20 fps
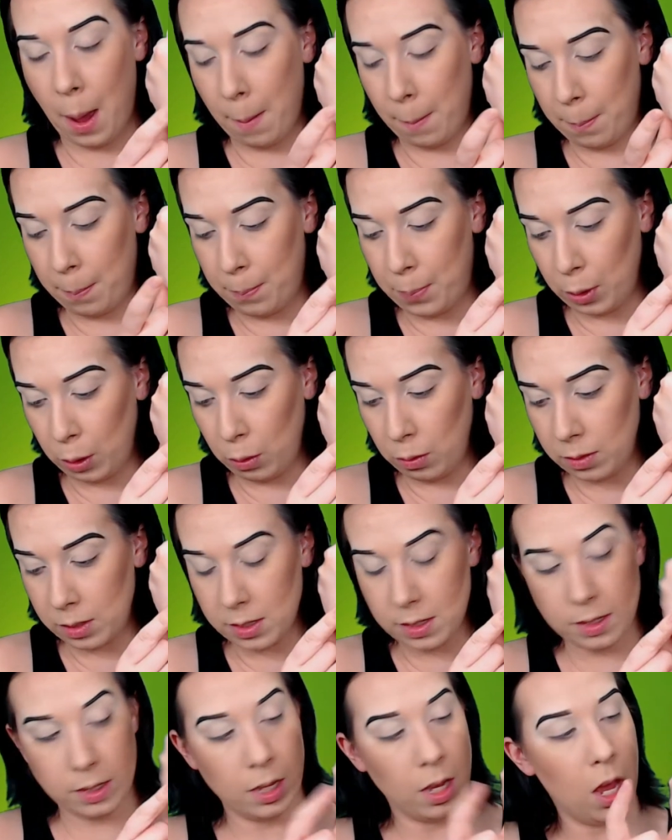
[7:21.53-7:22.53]

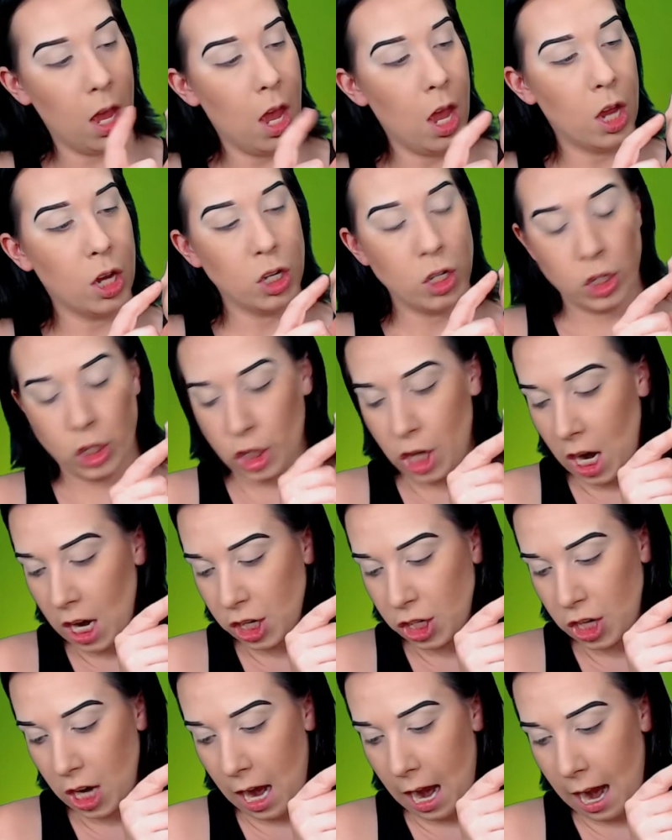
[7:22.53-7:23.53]
Boots,
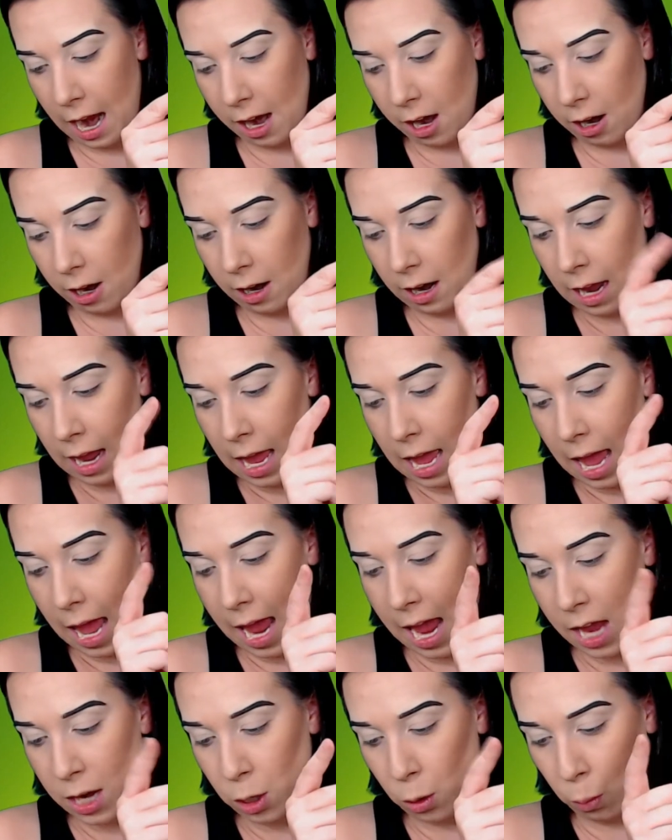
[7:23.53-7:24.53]
Cheshire,
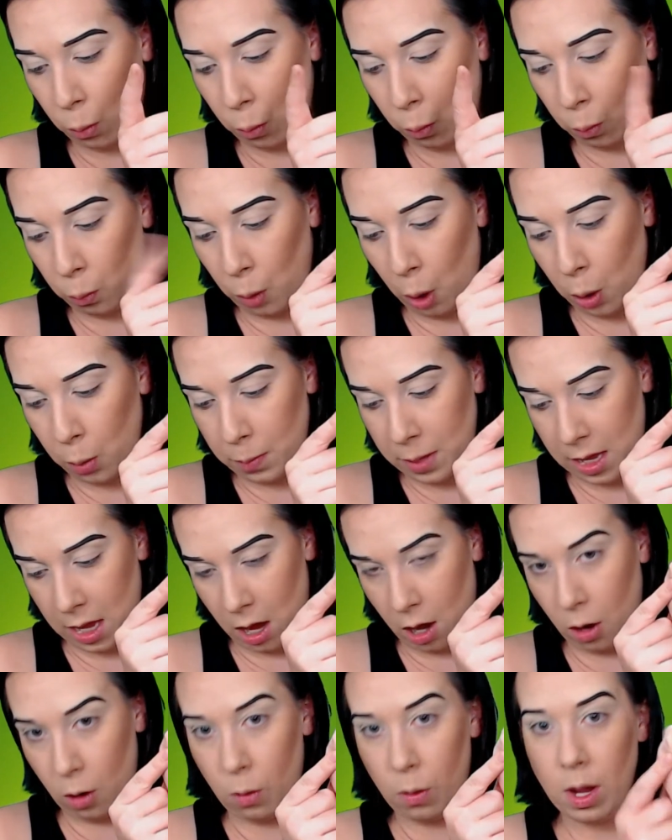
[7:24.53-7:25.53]
and
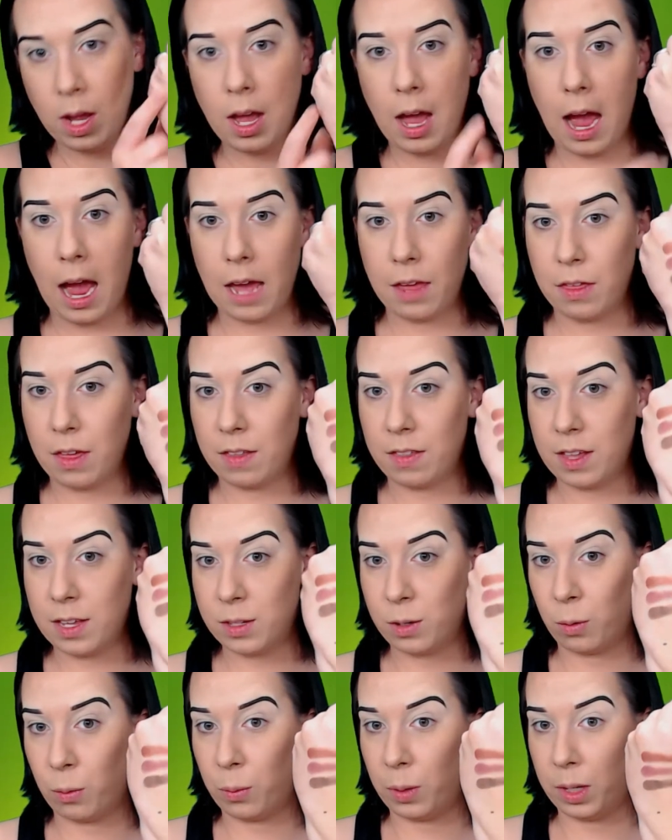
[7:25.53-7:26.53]
Romeo. I think
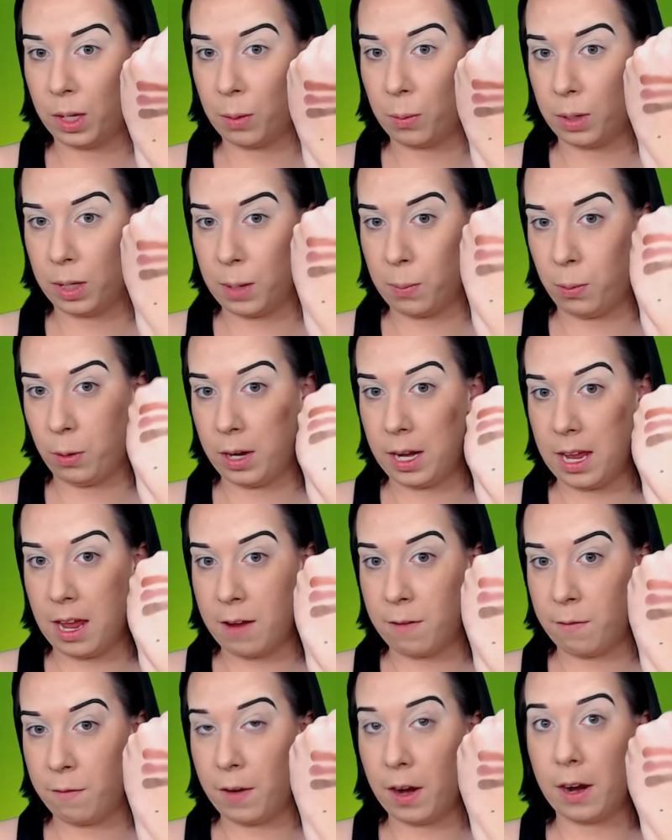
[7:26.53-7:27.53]
these are really, really pretty
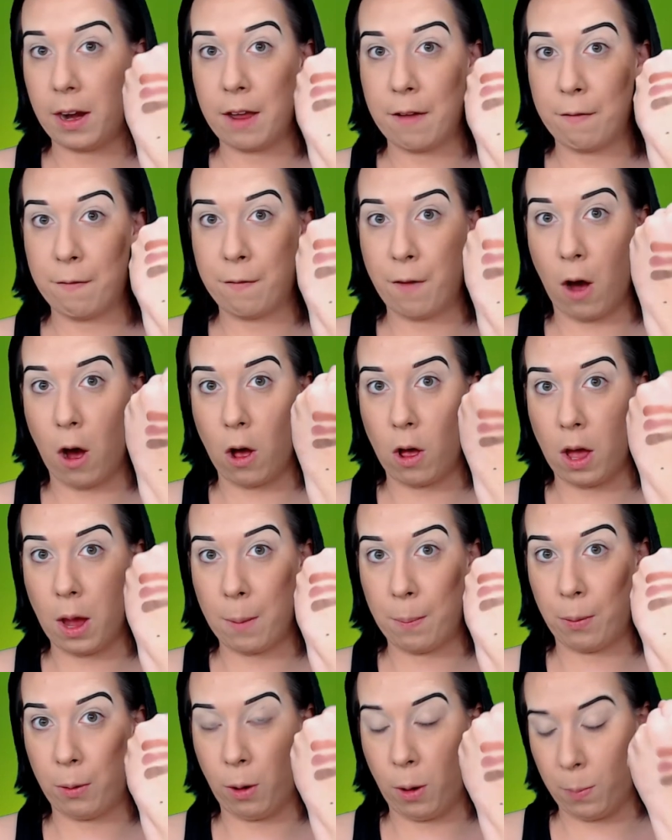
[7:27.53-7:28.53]
and very fall
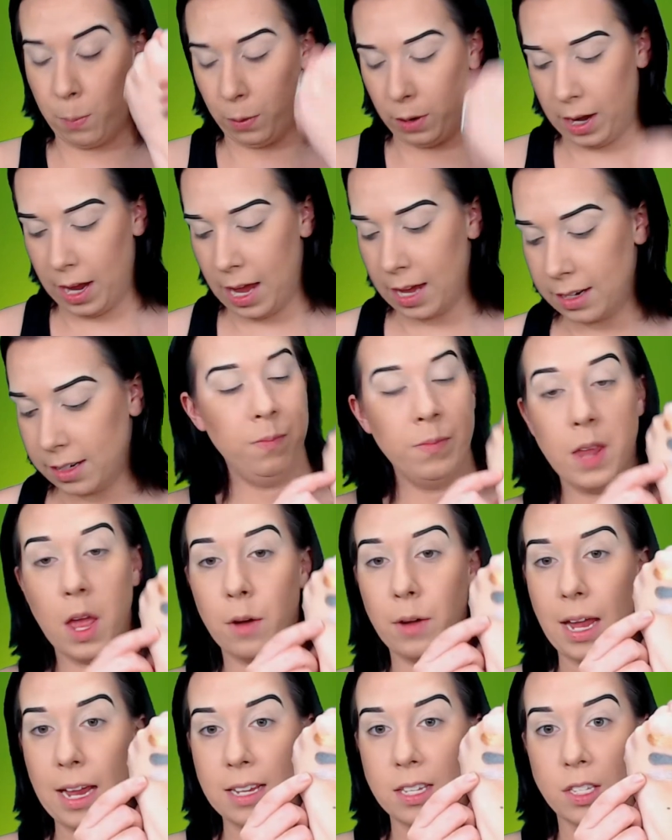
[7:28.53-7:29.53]
appropriate.
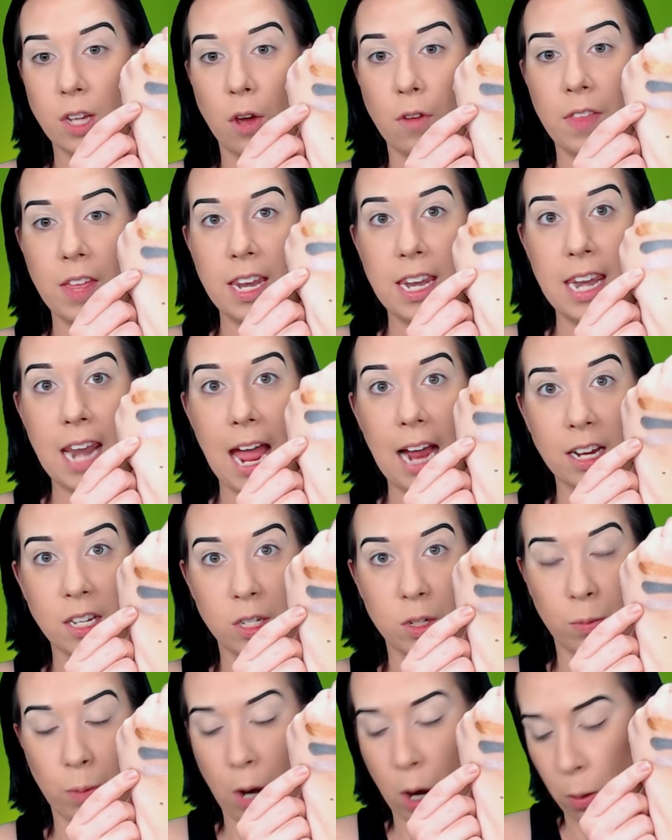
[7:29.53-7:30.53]
Okay, so the
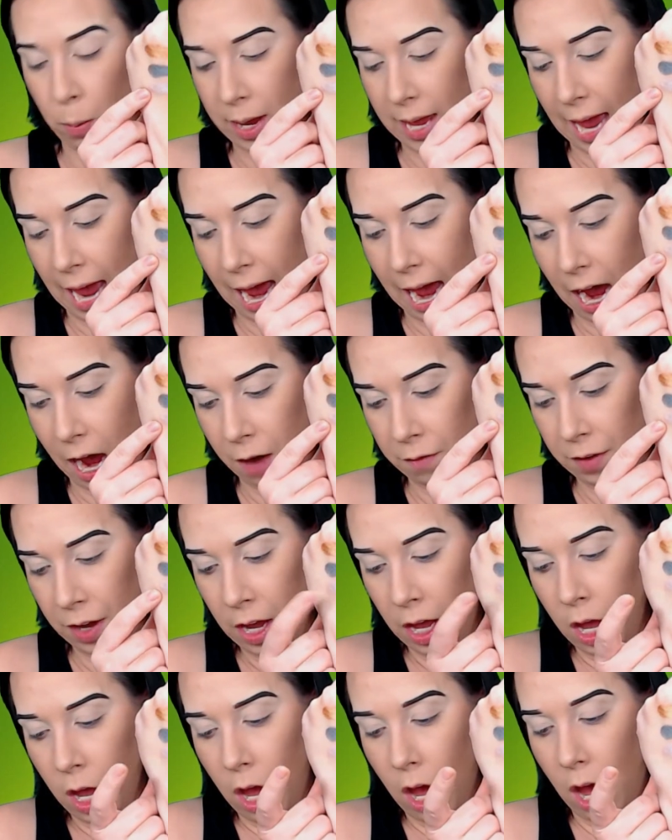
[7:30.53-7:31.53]
next row we have
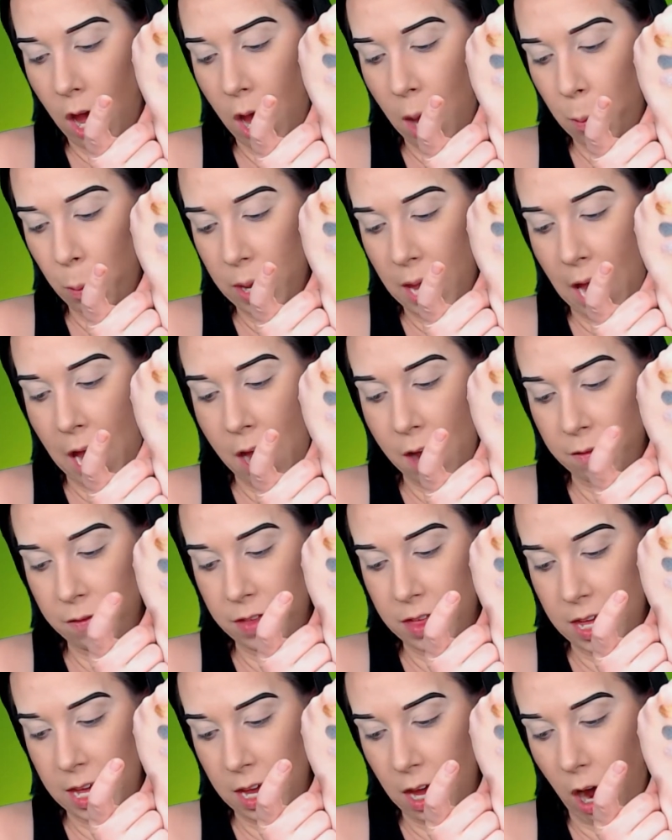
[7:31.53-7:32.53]

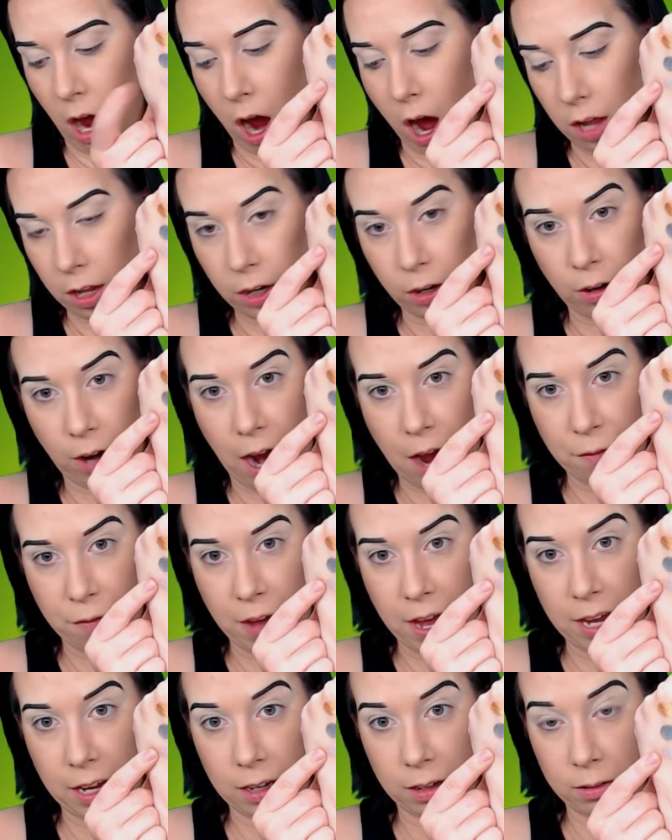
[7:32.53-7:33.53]
the
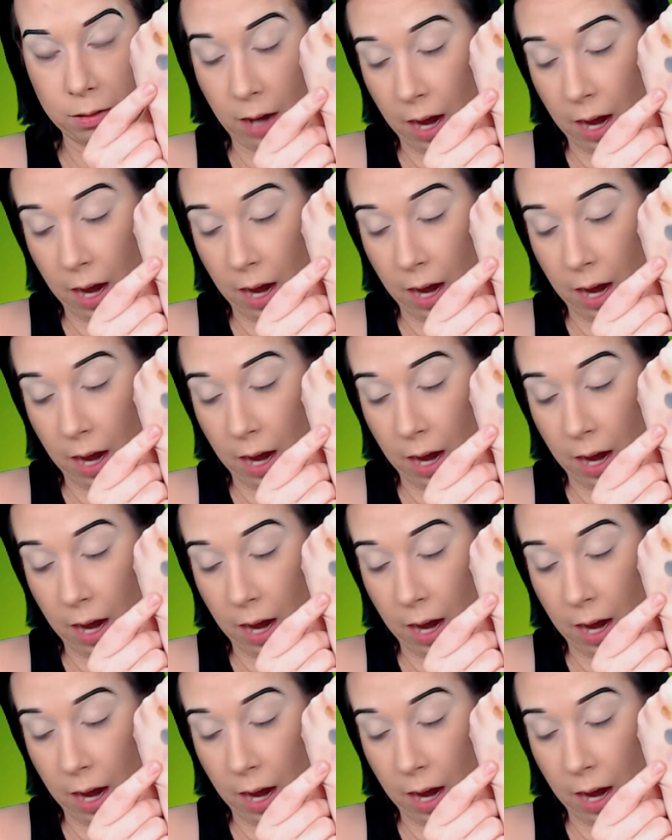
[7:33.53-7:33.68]
holographic.